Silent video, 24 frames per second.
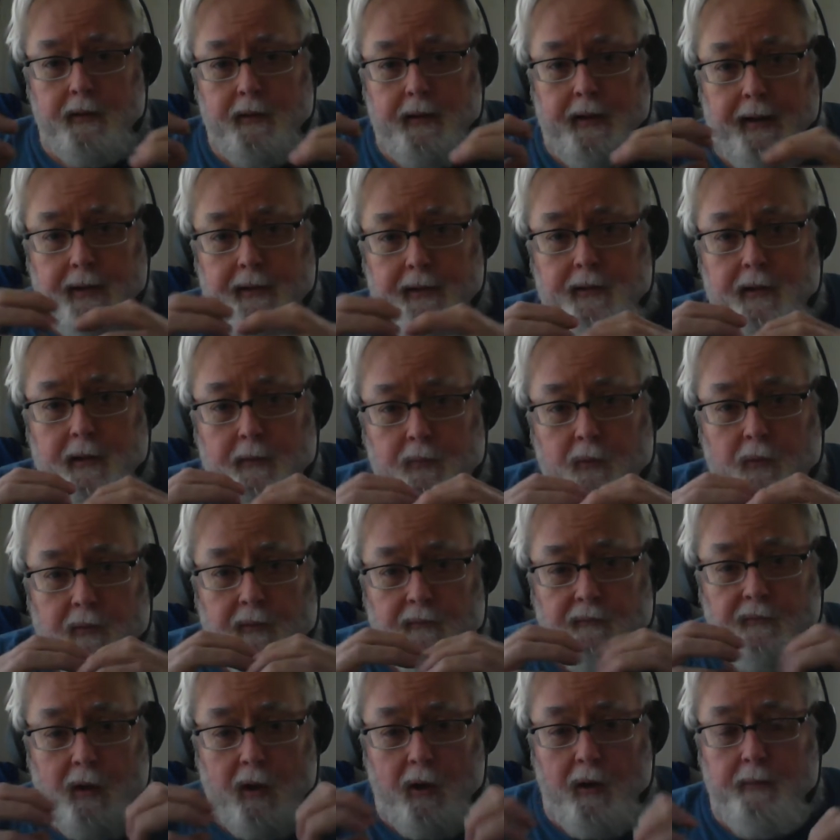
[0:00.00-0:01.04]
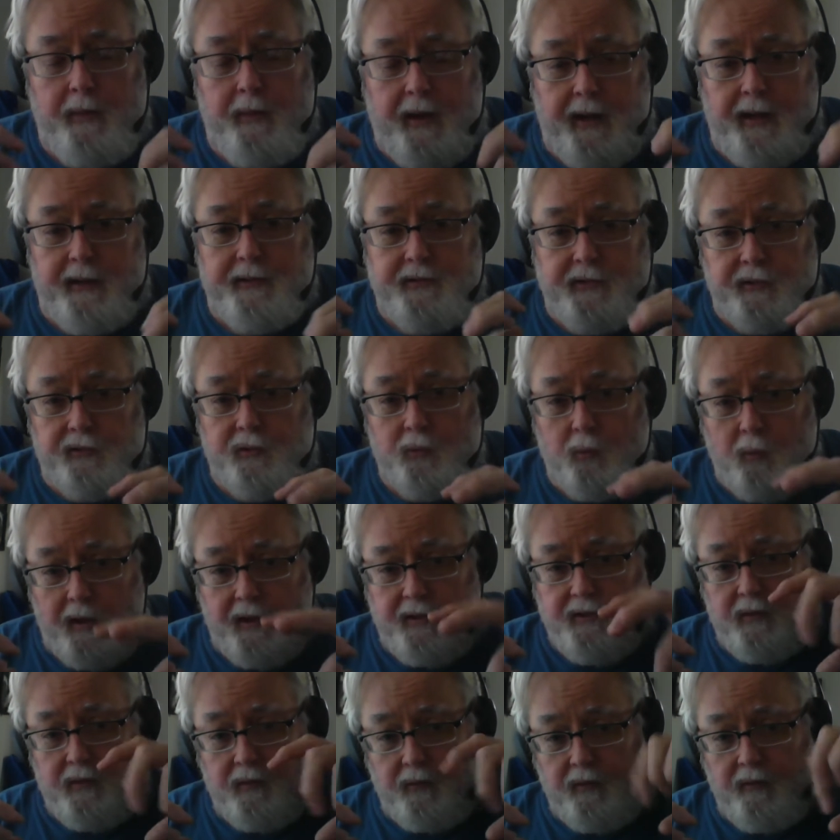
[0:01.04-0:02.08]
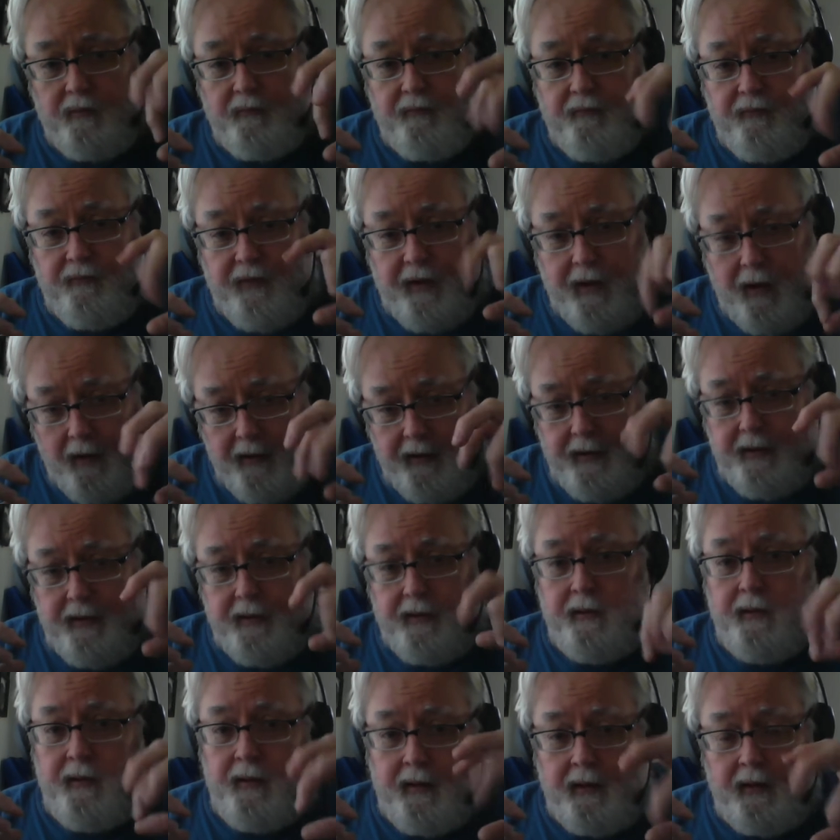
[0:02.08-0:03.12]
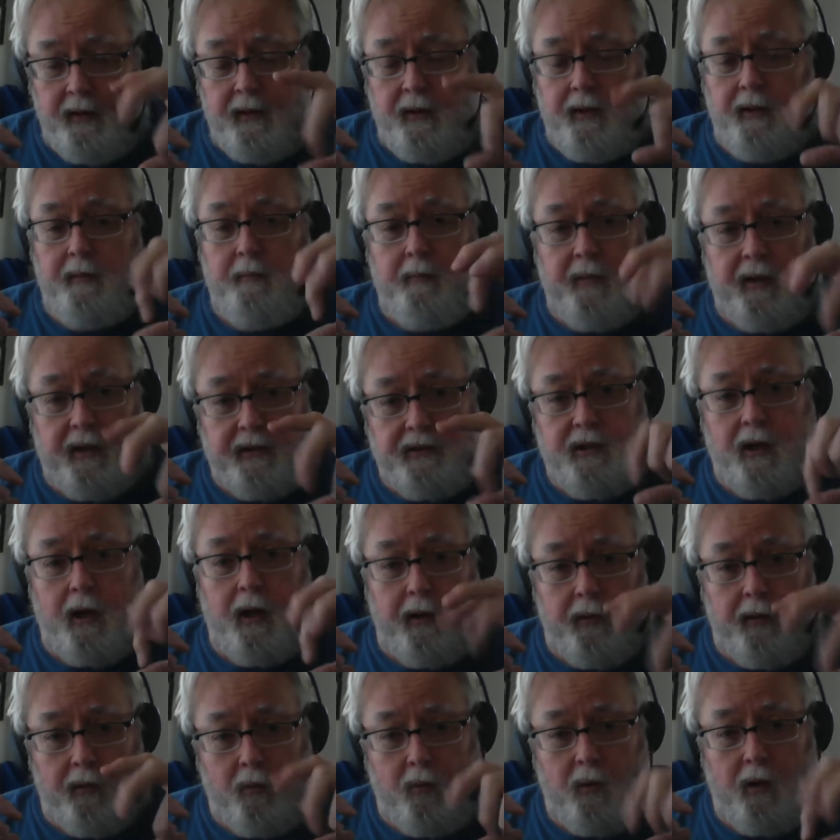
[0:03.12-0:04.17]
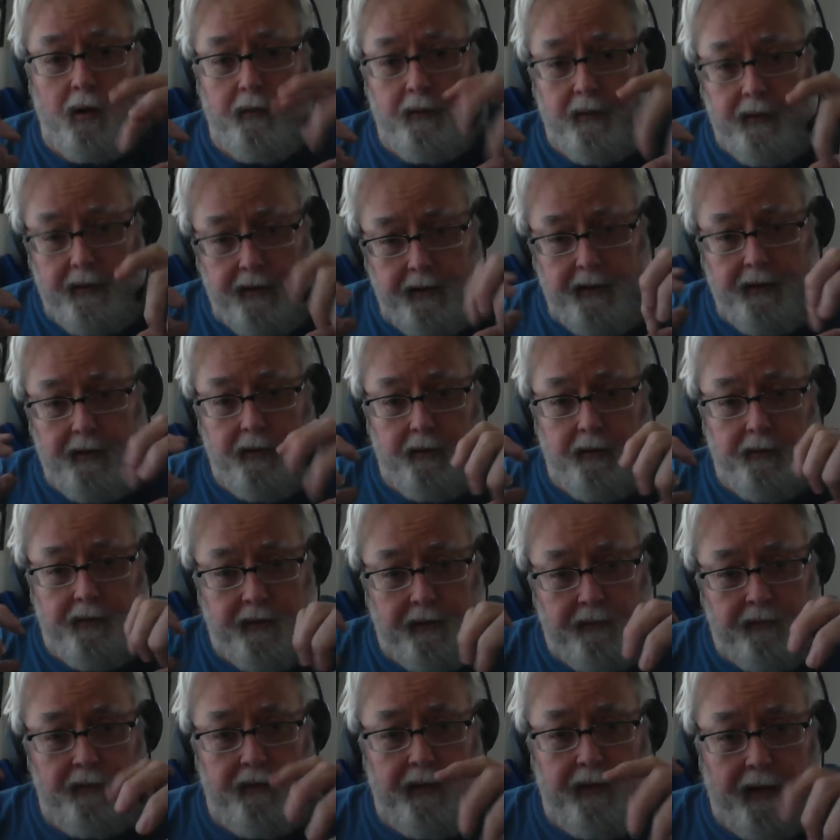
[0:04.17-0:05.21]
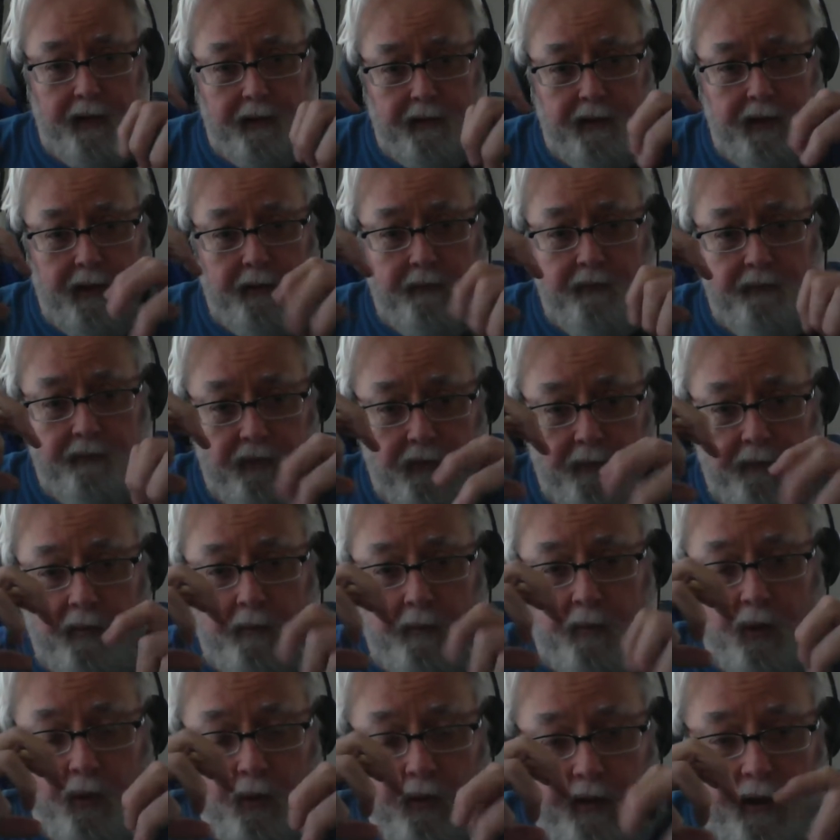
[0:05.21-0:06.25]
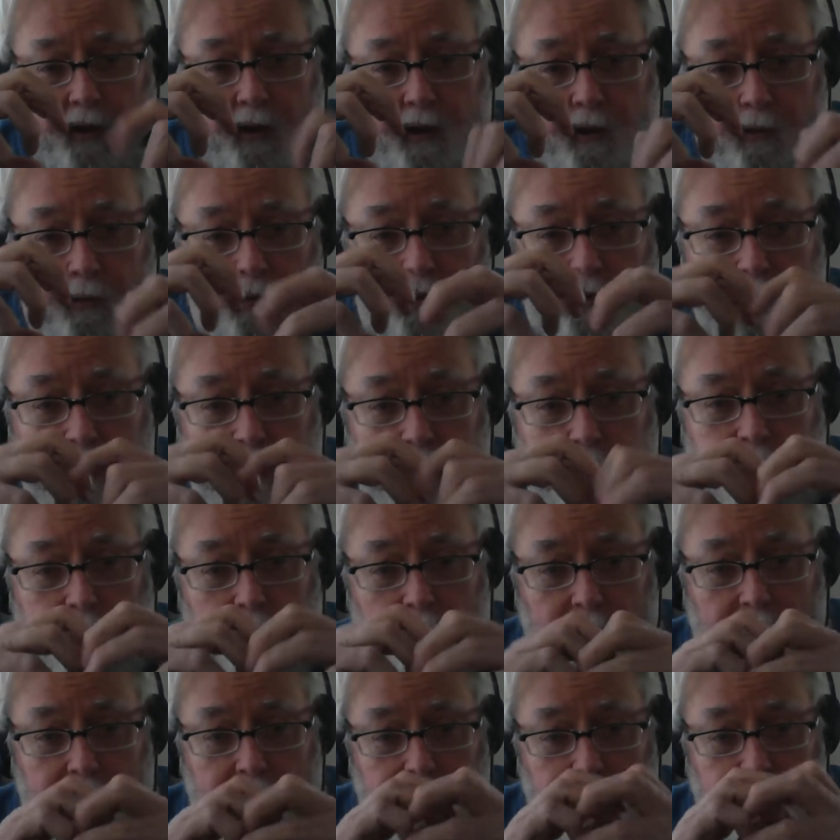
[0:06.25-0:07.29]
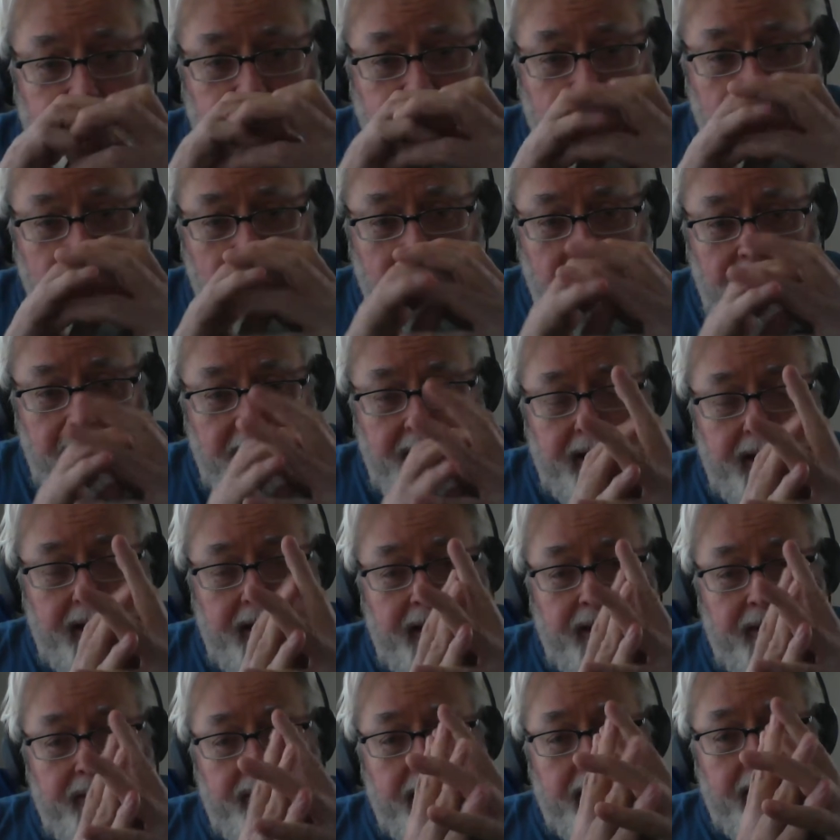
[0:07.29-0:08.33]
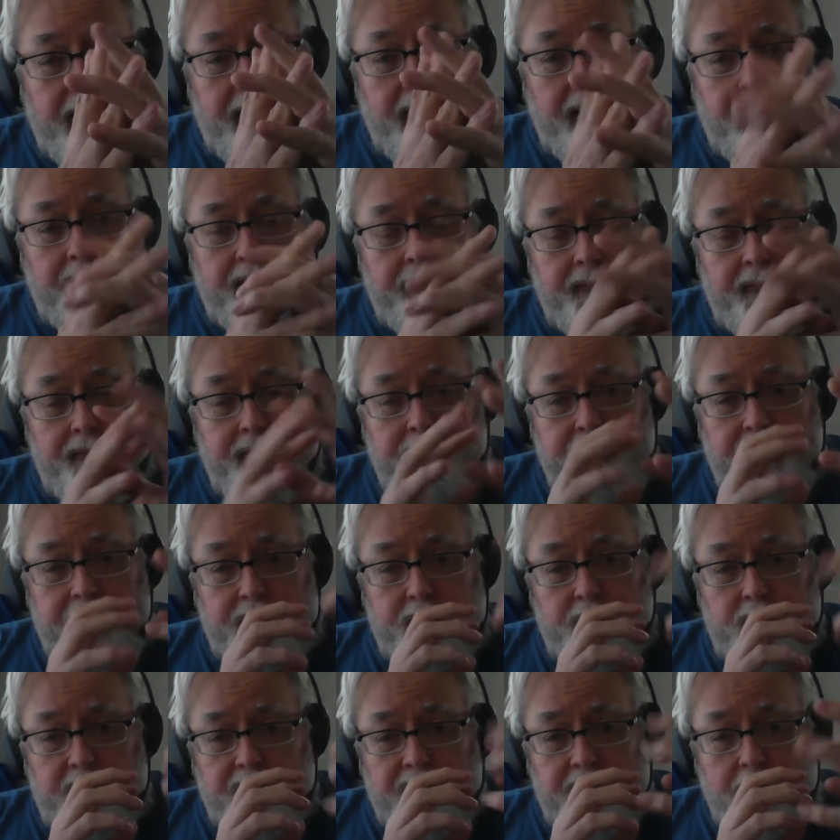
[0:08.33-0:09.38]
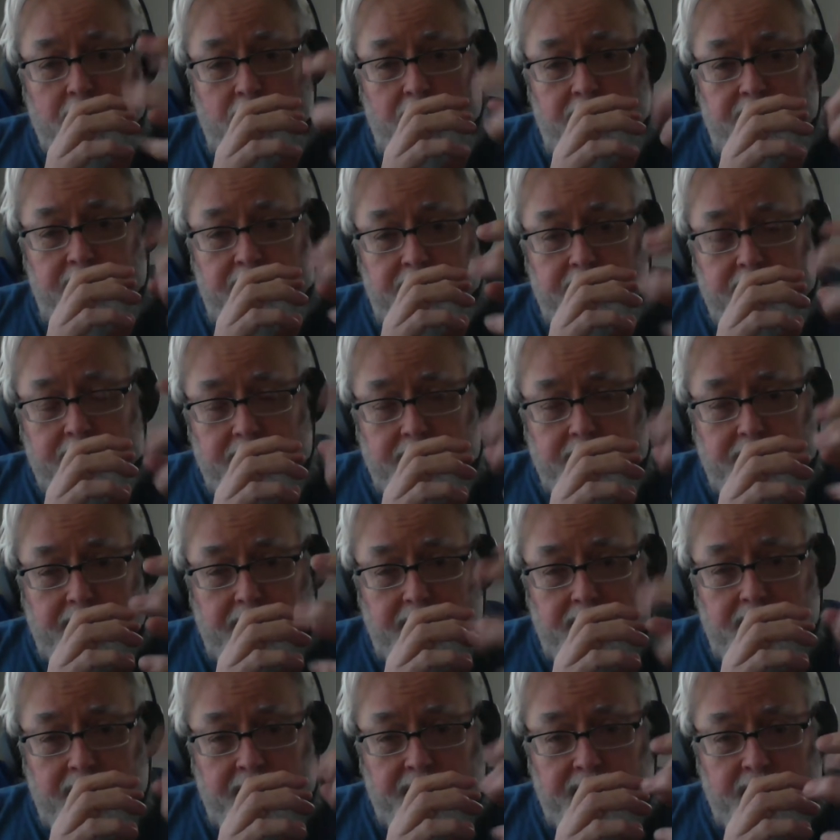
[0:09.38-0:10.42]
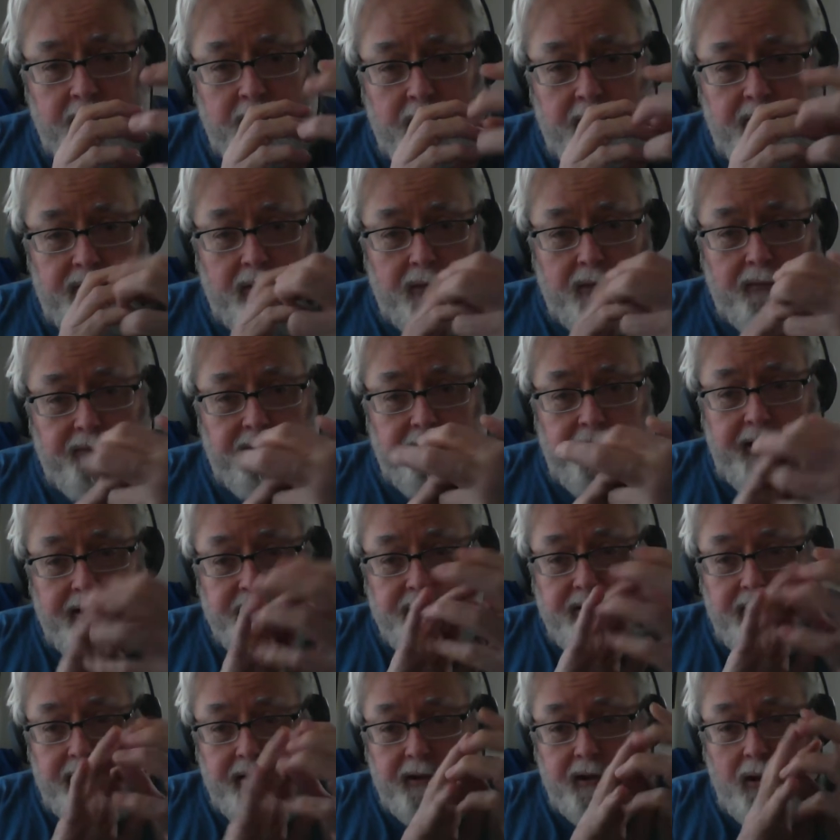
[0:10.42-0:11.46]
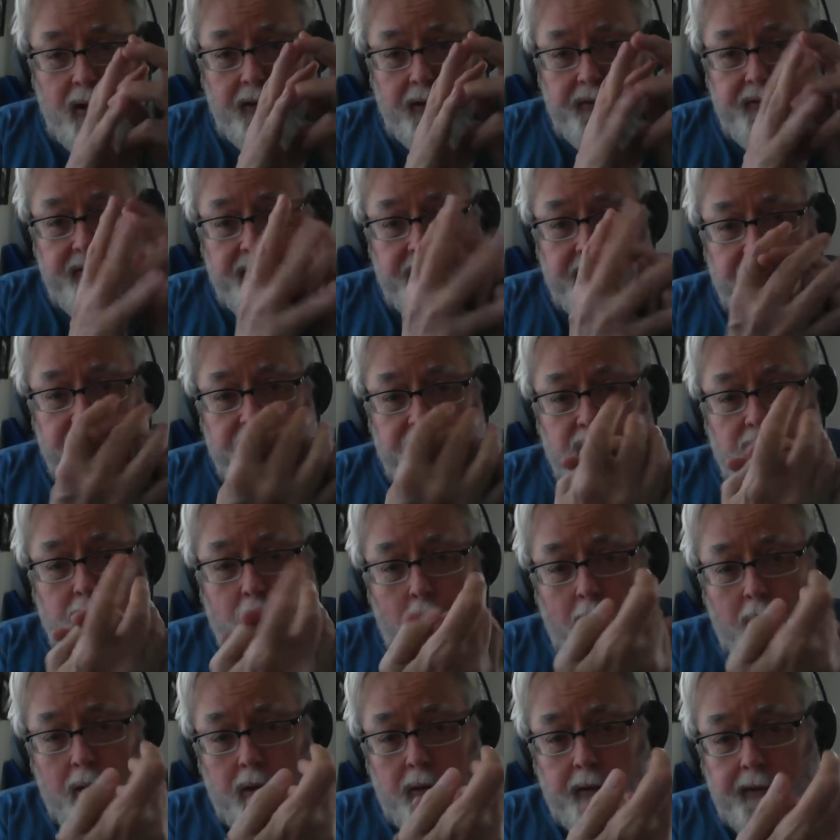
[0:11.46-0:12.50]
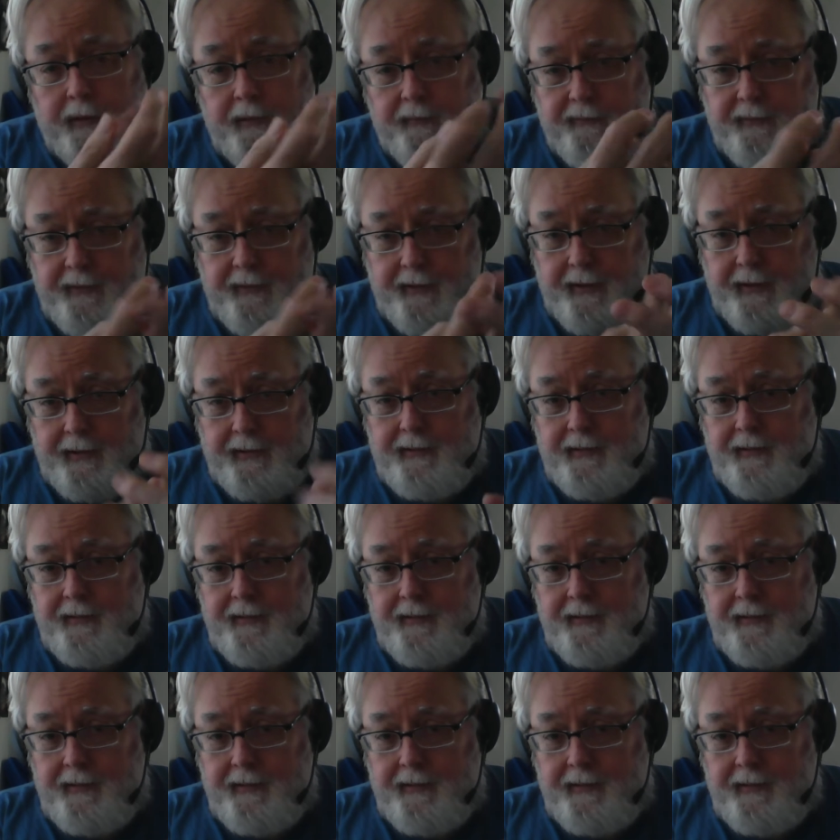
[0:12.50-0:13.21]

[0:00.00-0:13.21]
end up with a very bad situation with very much hotter water here than you got coming from the moon here. And when they crash, this one's moving, the electrons are moving so fast that it causes a swirling effect.